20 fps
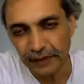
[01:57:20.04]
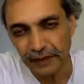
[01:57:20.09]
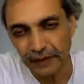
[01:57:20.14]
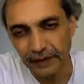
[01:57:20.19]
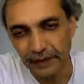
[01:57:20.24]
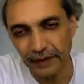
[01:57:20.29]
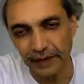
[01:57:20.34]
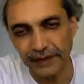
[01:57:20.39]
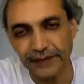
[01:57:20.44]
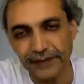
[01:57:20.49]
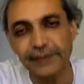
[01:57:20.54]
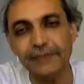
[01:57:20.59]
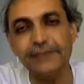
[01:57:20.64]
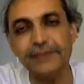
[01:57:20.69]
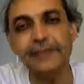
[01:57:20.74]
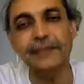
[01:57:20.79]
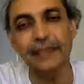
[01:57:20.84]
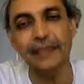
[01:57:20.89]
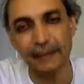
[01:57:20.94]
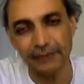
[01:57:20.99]
Light of
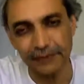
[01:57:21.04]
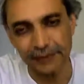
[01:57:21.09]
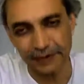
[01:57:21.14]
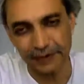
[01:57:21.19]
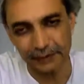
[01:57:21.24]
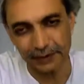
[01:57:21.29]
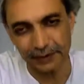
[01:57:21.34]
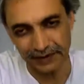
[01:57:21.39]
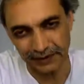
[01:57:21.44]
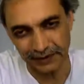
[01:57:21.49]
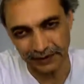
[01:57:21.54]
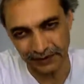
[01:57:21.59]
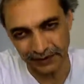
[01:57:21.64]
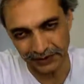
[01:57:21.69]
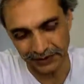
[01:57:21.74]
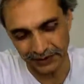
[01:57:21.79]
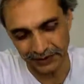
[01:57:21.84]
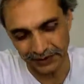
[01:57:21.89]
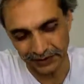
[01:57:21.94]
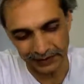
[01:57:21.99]
the self is being
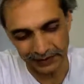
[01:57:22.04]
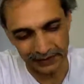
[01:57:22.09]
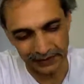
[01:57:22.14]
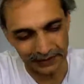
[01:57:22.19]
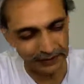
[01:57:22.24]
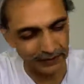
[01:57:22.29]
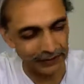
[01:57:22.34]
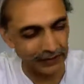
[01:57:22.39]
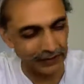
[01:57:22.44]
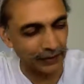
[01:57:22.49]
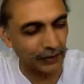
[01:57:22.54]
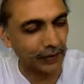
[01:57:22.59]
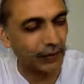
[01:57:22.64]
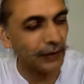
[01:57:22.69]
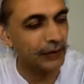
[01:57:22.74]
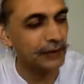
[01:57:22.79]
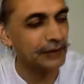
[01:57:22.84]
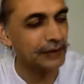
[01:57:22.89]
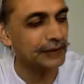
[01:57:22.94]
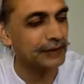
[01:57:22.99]
shared here. We are
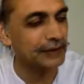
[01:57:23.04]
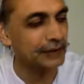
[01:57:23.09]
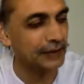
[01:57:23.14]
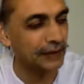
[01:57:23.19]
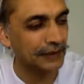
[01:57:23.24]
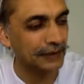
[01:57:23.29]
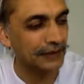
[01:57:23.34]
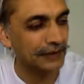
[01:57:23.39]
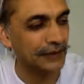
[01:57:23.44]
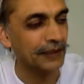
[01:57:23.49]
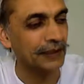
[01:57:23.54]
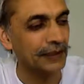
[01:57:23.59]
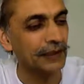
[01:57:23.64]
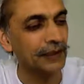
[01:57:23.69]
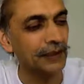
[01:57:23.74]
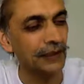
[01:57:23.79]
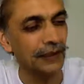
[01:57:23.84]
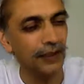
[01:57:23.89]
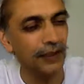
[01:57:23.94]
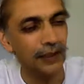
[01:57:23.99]
all in
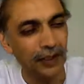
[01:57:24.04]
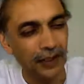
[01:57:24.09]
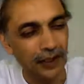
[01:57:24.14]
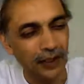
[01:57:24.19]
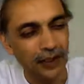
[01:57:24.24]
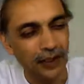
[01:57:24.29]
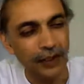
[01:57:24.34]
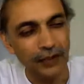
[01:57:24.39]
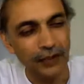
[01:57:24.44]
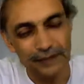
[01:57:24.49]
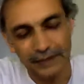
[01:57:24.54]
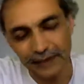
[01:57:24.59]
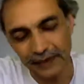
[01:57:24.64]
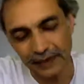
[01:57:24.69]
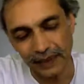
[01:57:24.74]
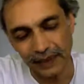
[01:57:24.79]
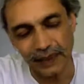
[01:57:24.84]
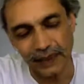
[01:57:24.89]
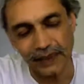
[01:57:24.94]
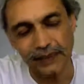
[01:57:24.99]
satsang of the
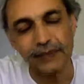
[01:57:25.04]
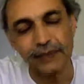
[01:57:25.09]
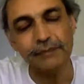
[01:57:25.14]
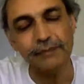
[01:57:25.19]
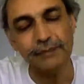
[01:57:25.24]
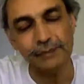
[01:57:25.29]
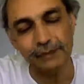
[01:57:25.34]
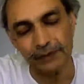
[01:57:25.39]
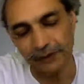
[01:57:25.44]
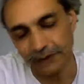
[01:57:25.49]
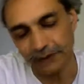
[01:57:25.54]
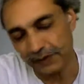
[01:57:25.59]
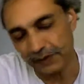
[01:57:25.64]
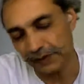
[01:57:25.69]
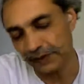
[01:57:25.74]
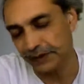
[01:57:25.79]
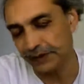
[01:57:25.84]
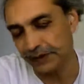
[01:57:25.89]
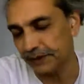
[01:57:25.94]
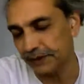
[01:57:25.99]
Gnani
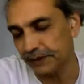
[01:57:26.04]
Purush here.